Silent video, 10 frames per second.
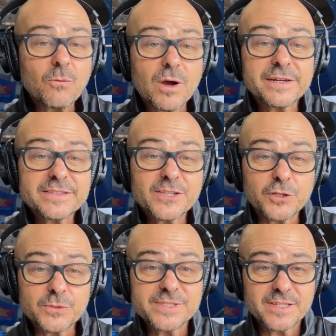wanting to
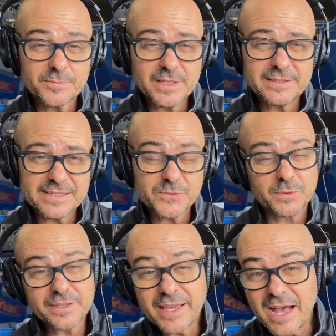use something that's
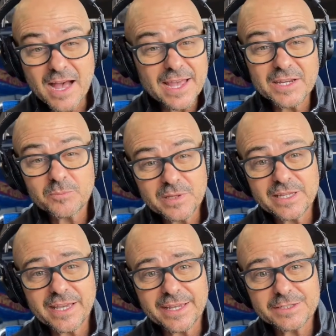really high in
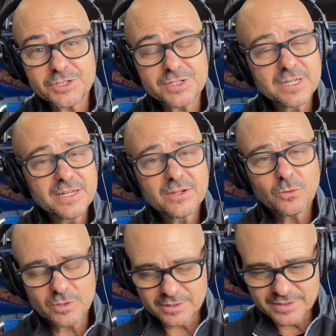pH
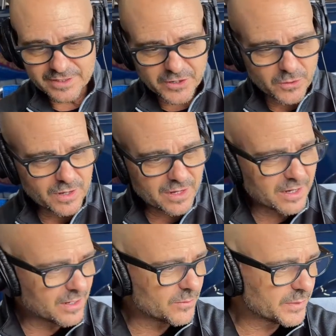or
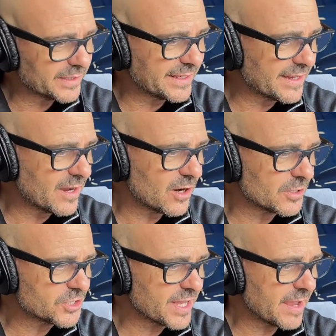a really
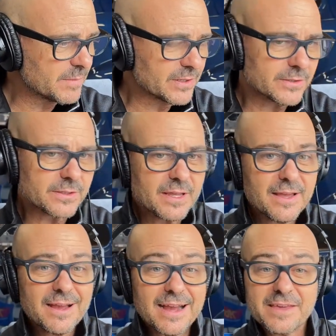harsh chemical.
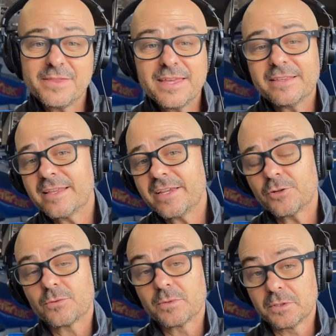I think that
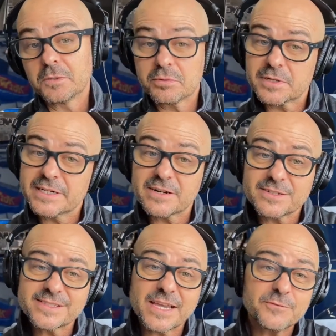you're really pretty
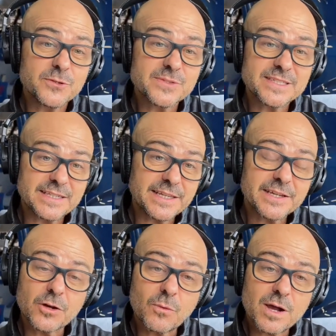darn safe using
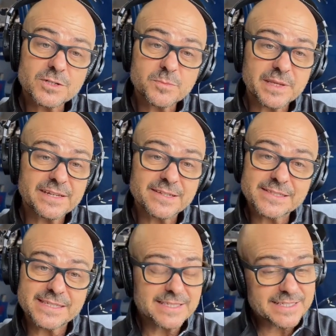Eco Wash because
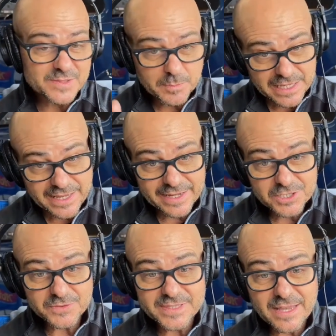it is
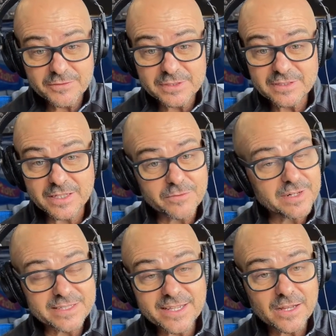pH of 7, even
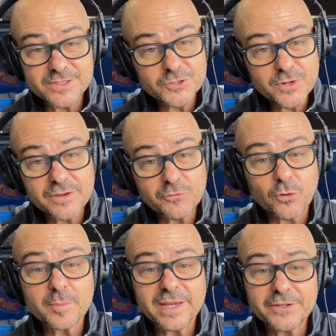in its concentrate
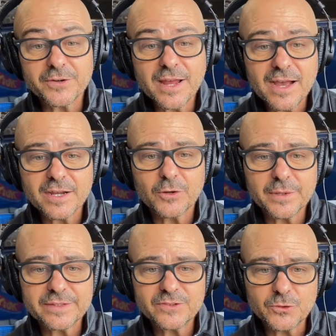form, and you're not
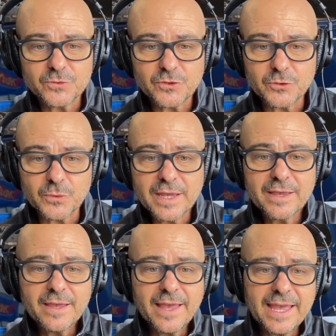going to do
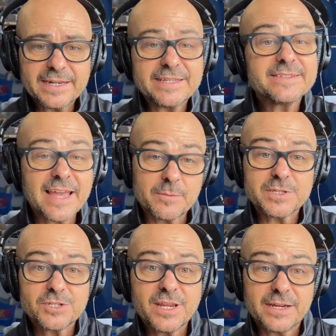any
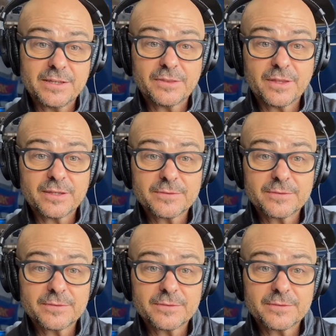damage to anything.